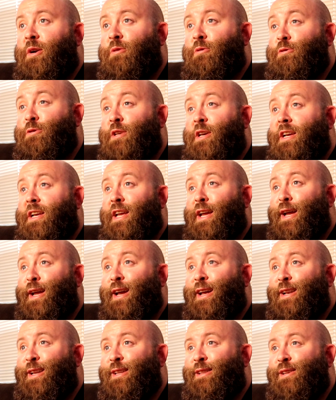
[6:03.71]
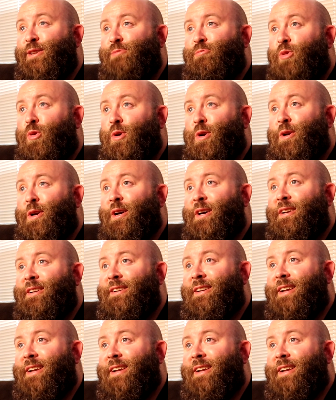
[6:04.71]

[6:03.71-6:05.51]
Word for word: I was like, hey, I need this board cut.